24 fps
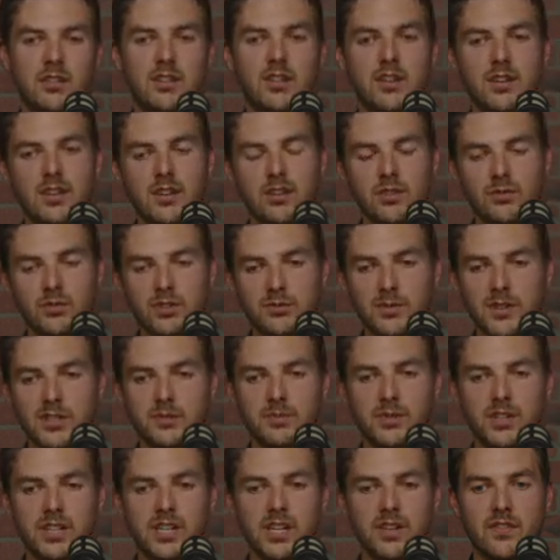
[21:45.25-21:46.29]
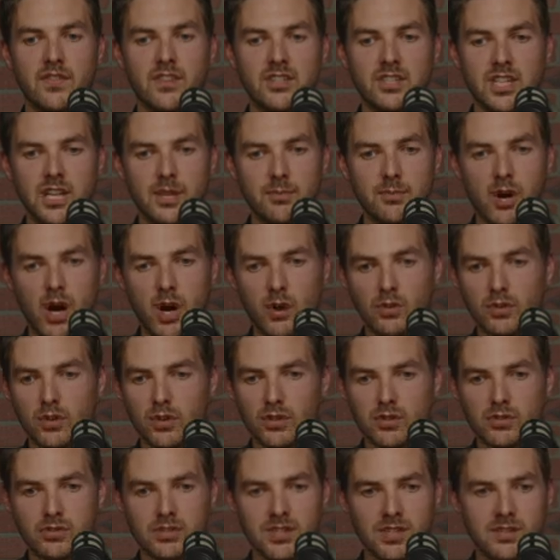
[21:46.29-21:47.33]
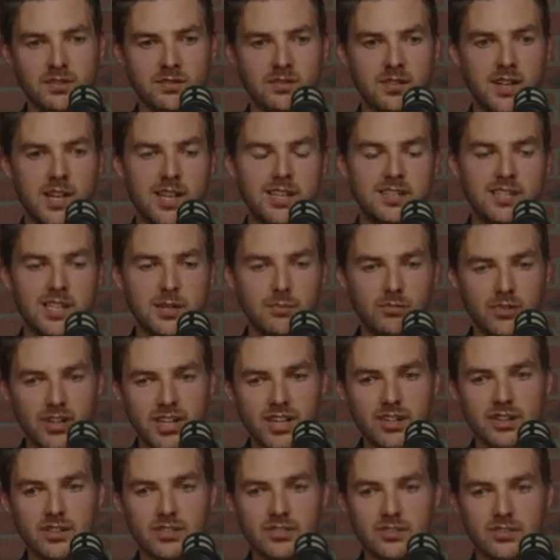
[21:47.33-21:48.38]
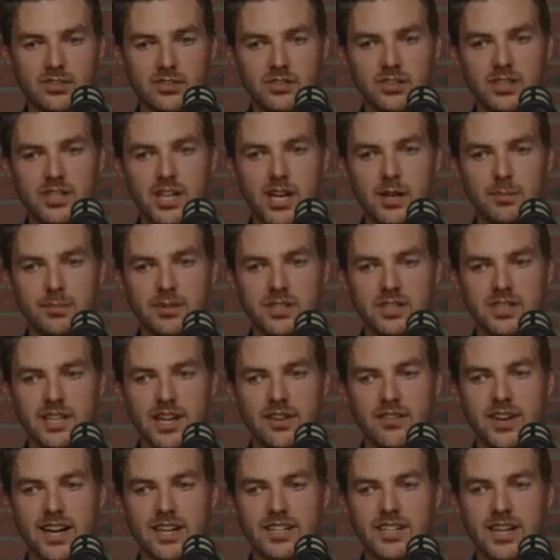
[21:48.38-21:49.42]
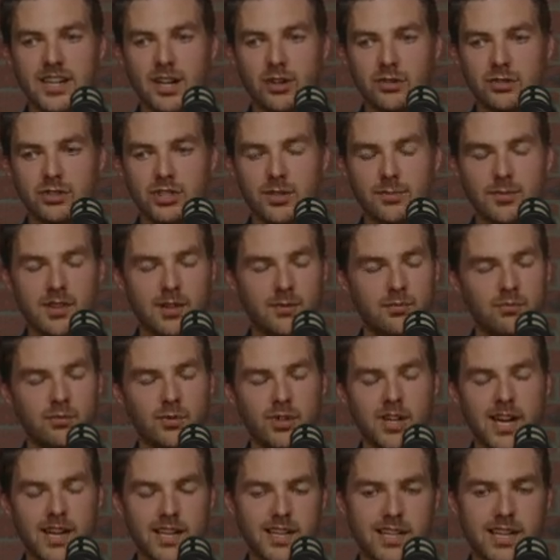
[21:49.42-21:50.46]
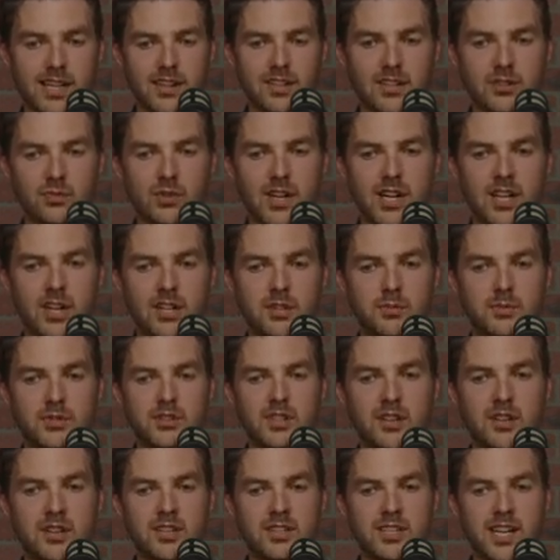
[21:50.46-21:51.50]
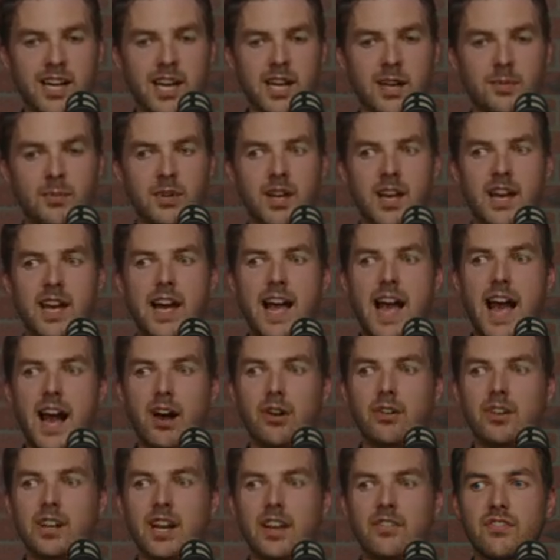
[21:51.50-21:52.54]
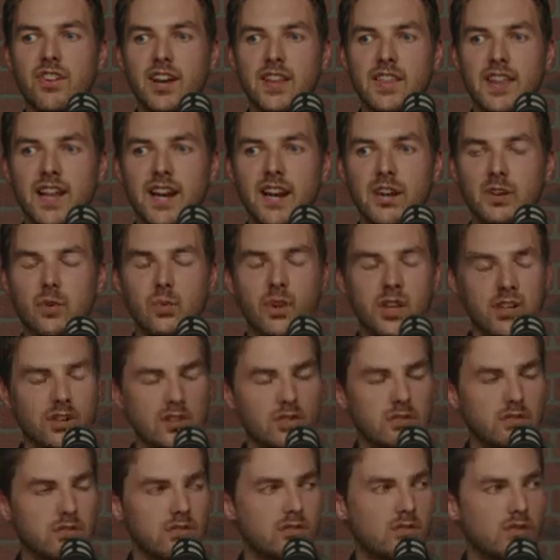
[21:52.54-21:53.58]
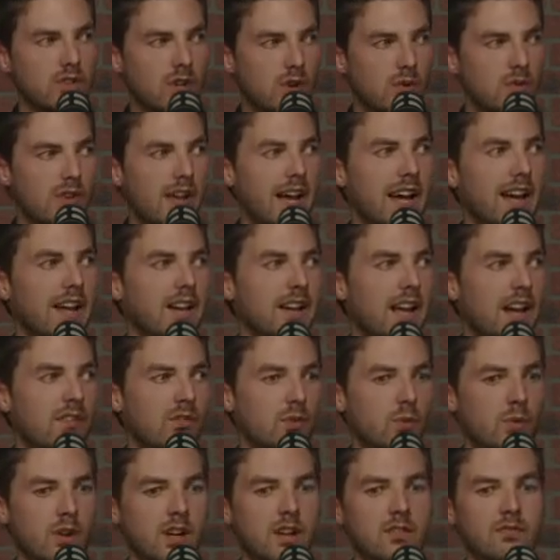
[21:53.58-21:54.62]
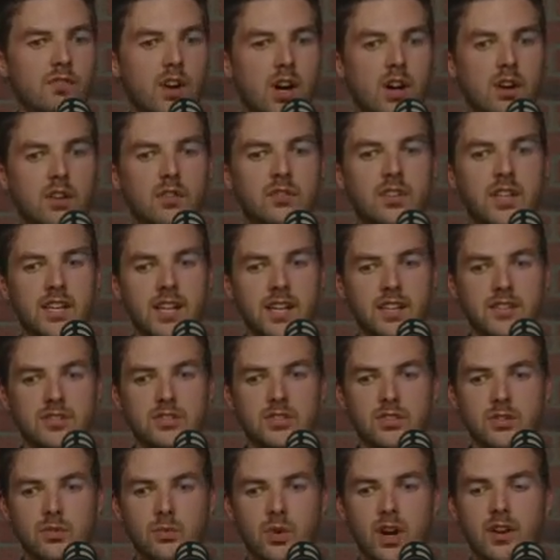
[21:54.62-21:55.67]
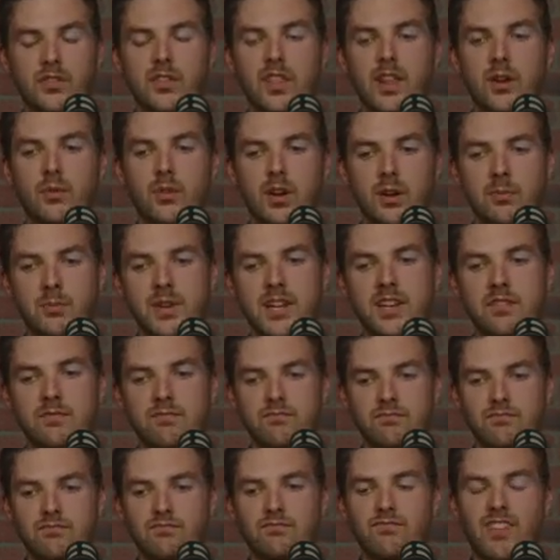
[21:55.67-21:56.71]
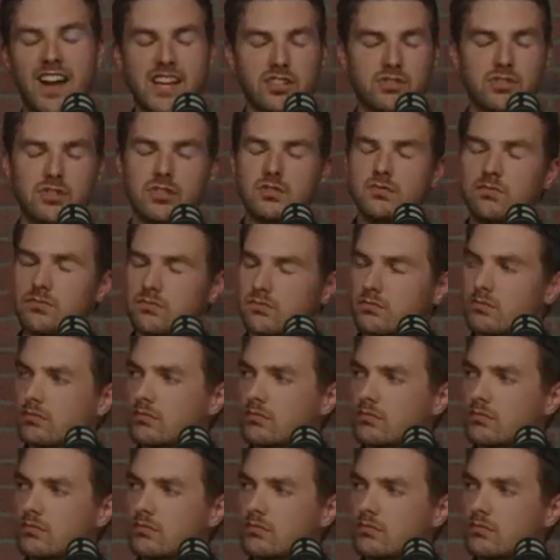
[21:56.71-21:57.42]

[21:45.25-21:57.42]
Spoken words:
the responsibility of the team owners and team leaders to look up and say, I've got to take ownership that we're not going to get this right 100% of the time. How can I find that out quicker so that everyone involved gets to wherever they want to be faster?